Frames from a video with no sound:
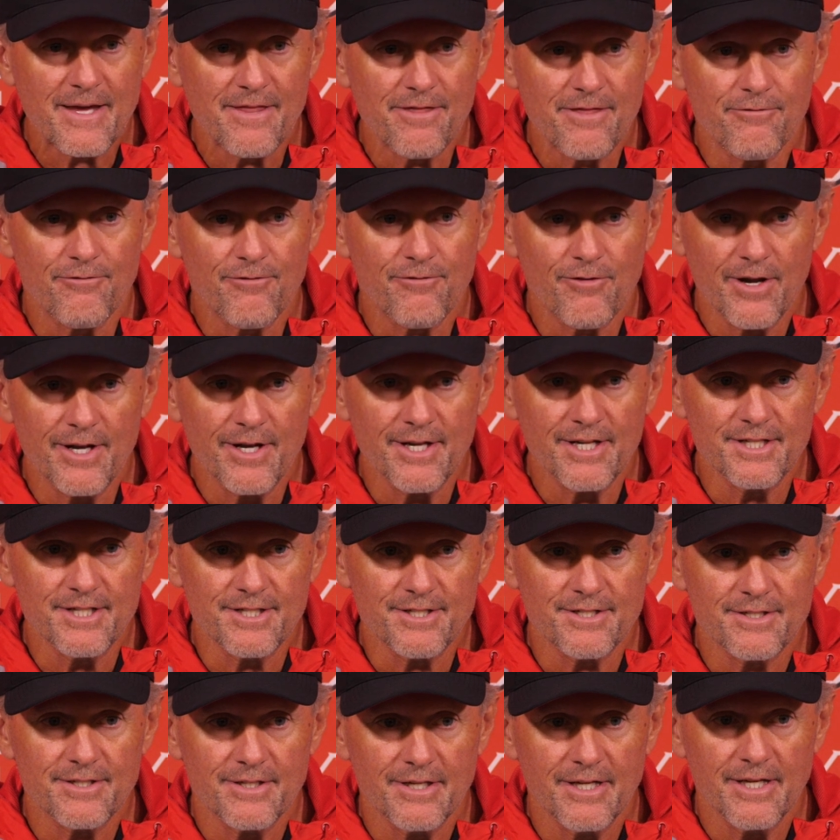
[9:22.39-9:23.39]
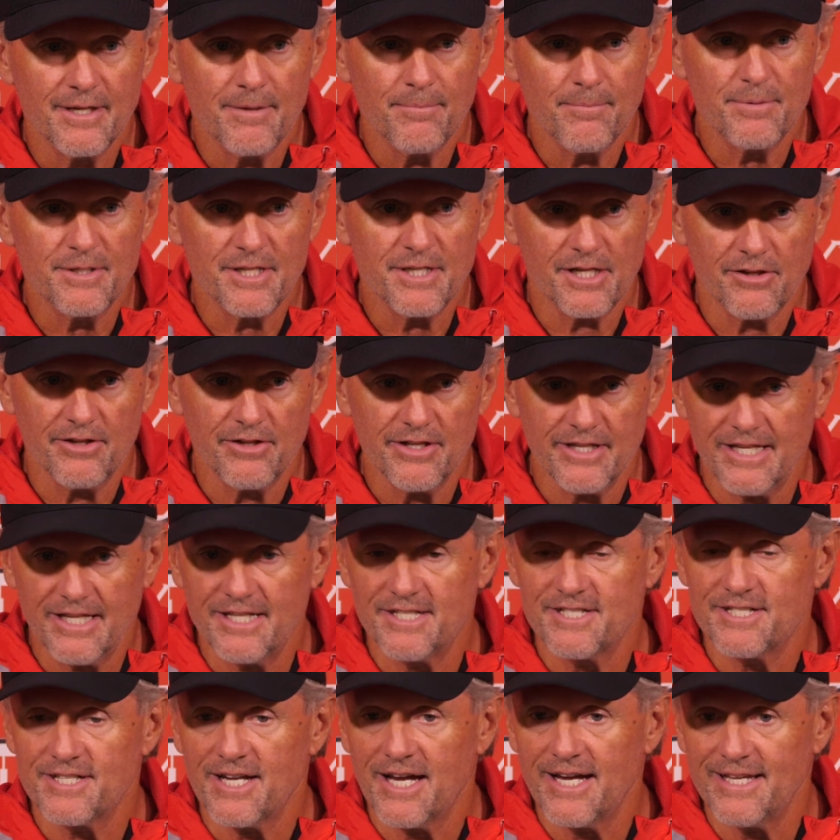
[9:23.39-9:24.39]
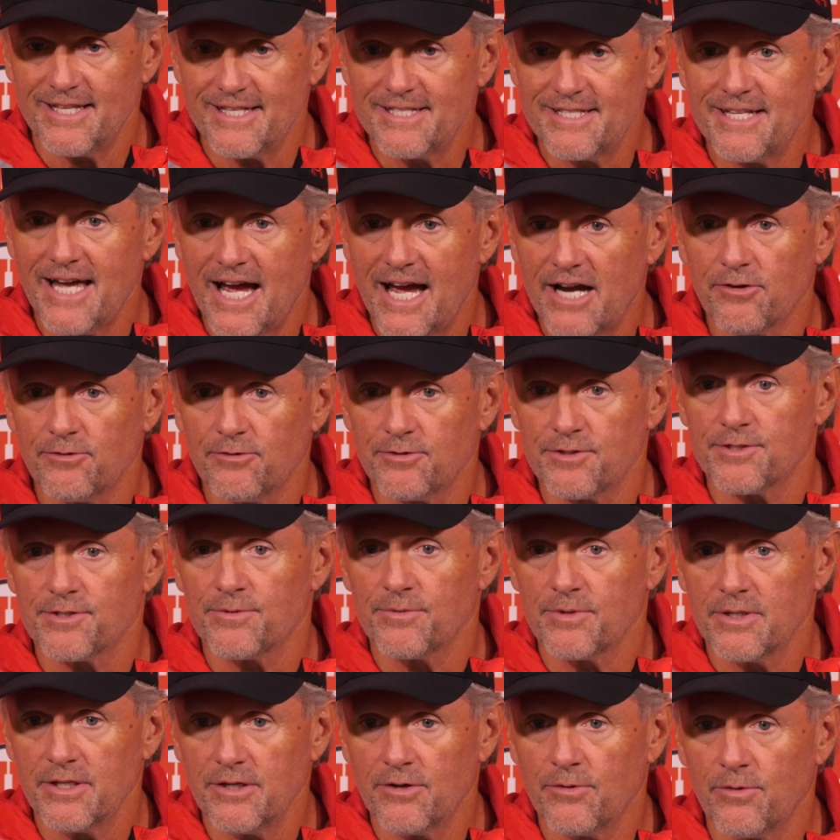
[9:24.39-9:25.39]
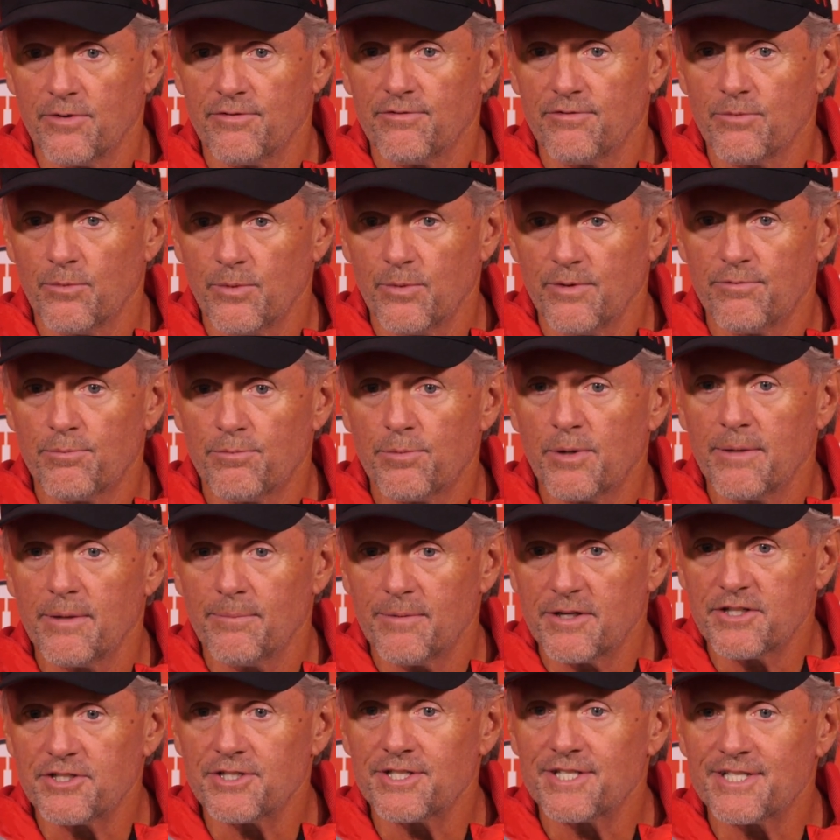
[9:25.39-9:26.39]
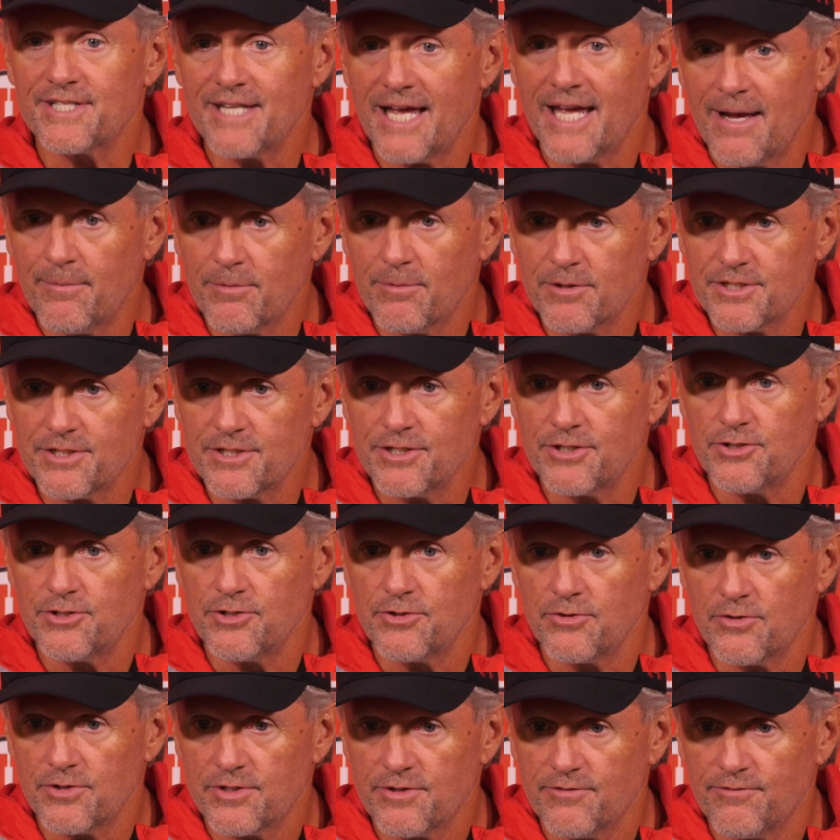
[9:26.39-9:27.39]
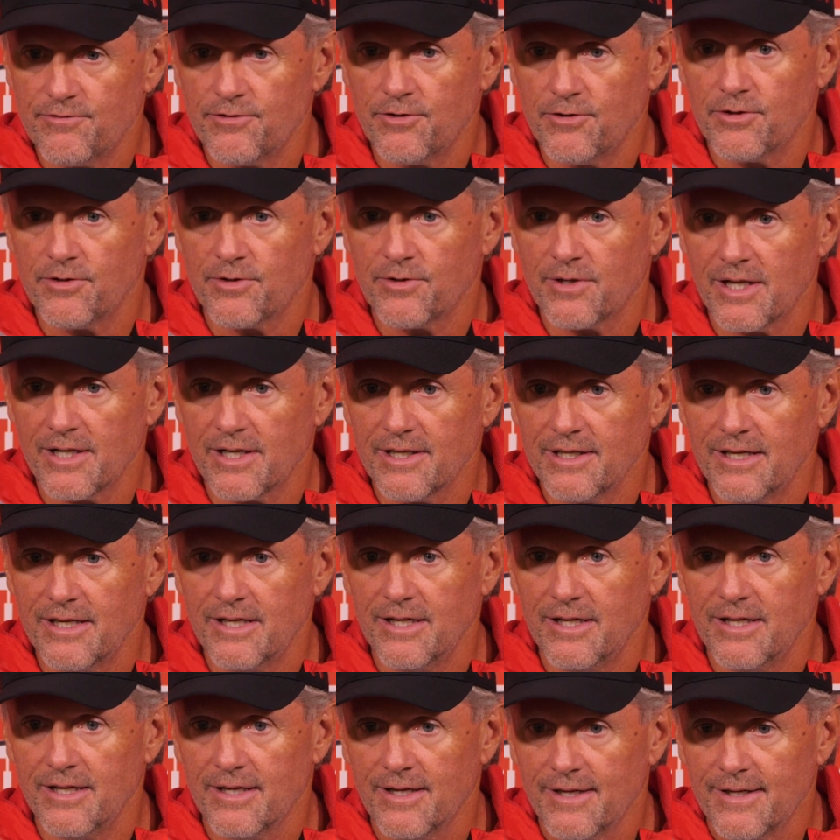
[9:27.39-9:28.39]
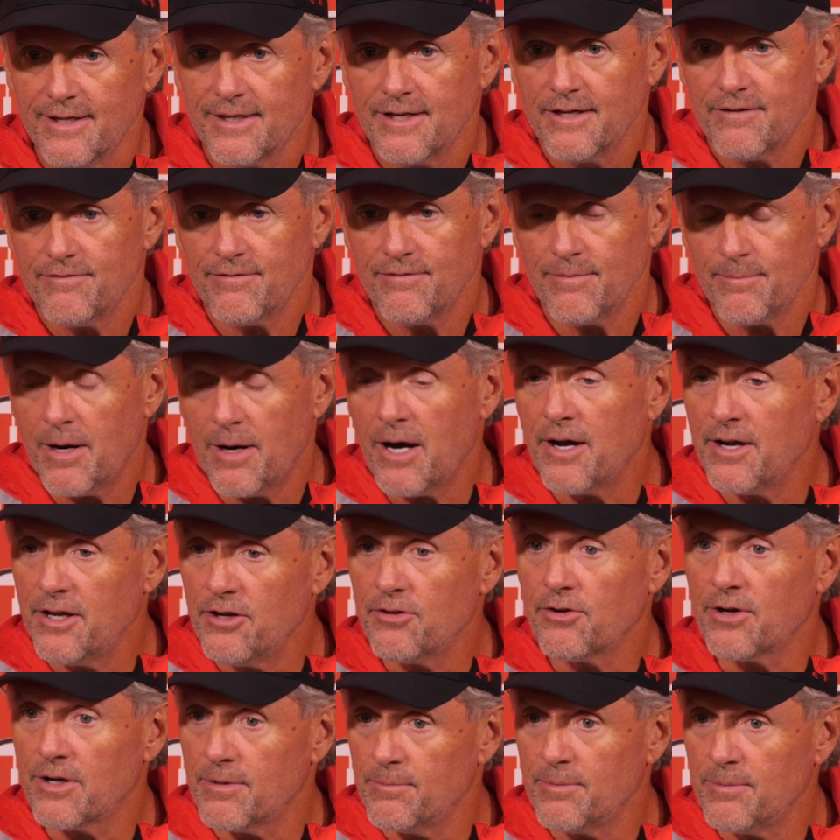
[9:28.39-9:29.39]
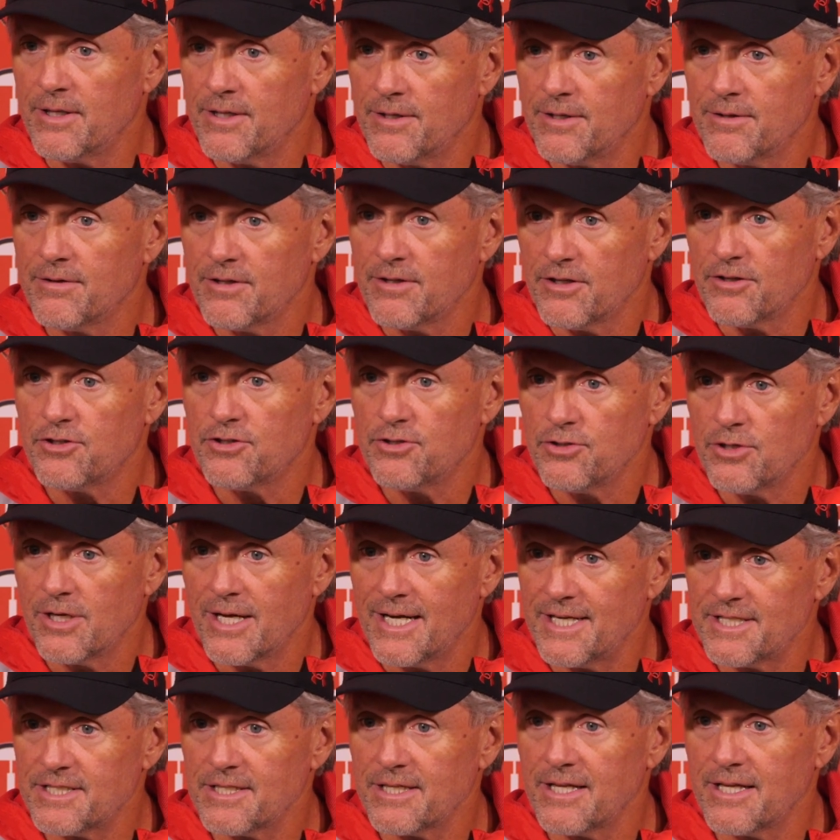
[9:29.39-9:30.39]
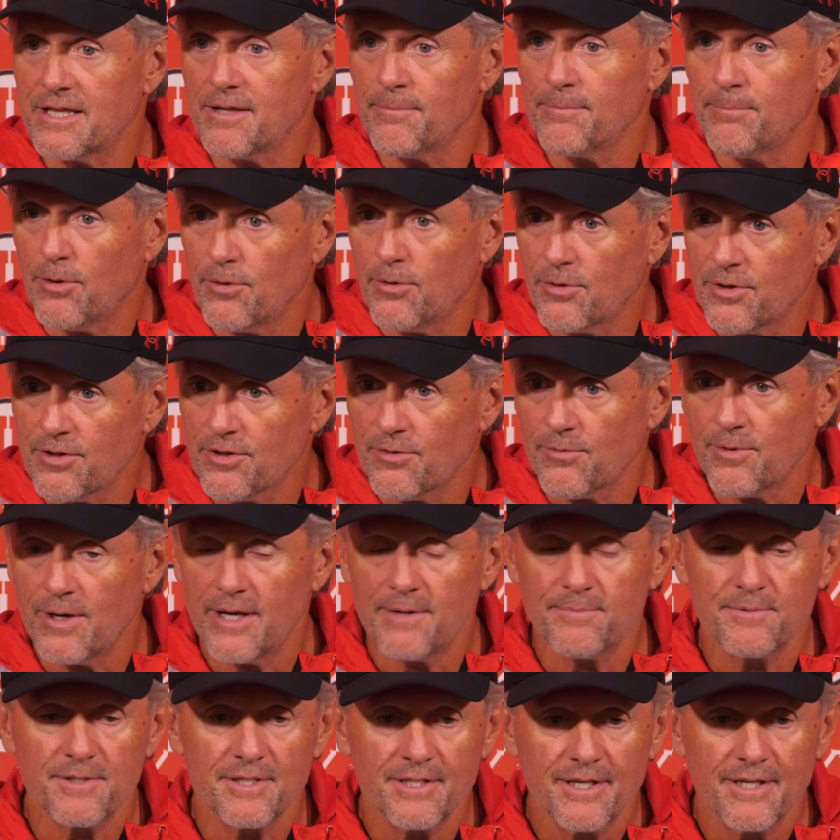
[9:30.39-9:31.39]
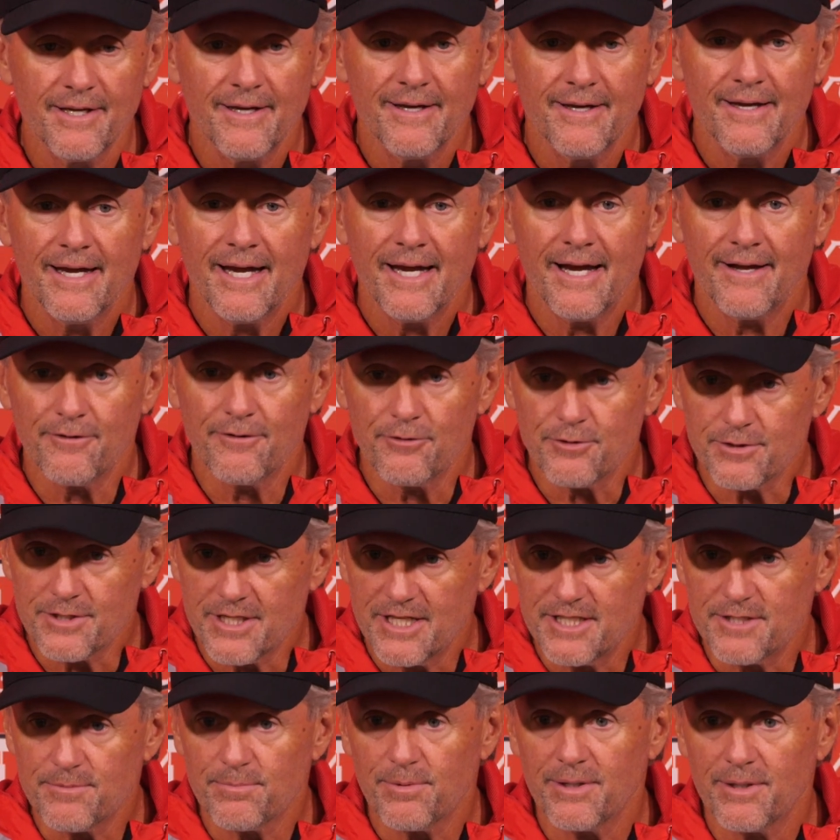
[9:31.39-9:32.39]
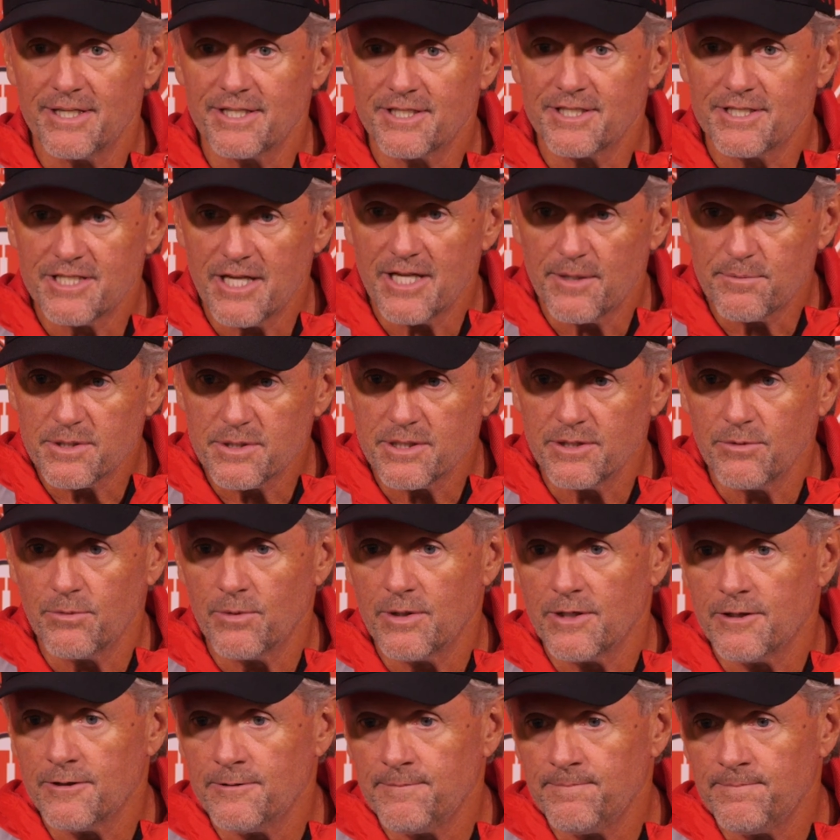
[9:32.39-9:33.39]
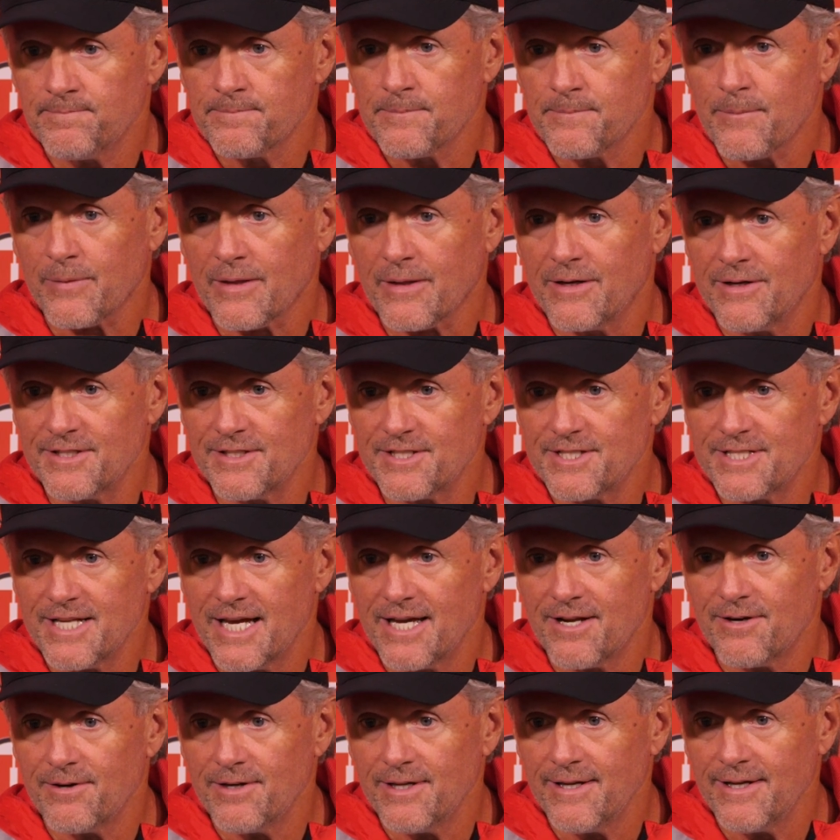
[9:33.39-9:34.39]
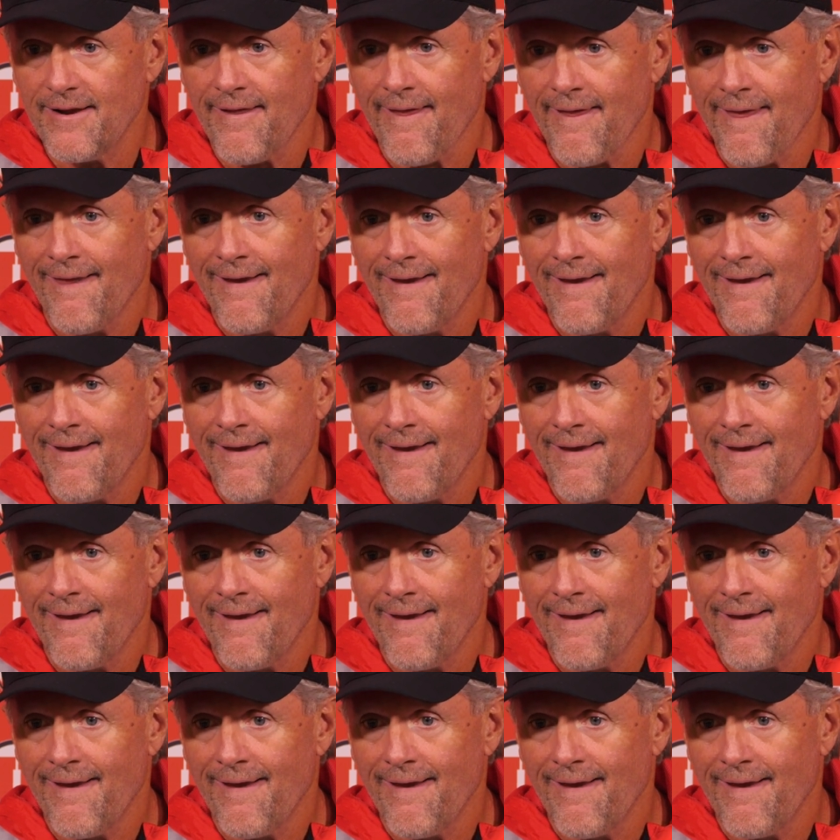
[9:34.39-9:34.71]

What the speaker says: the front has, and particularly the inside, the tackles, we've pretty much established that Junior Tafuna and Aliki Vimahi are going to be the two guys that get the bulk of the reps, and those guys played exceptionally well on Saturday.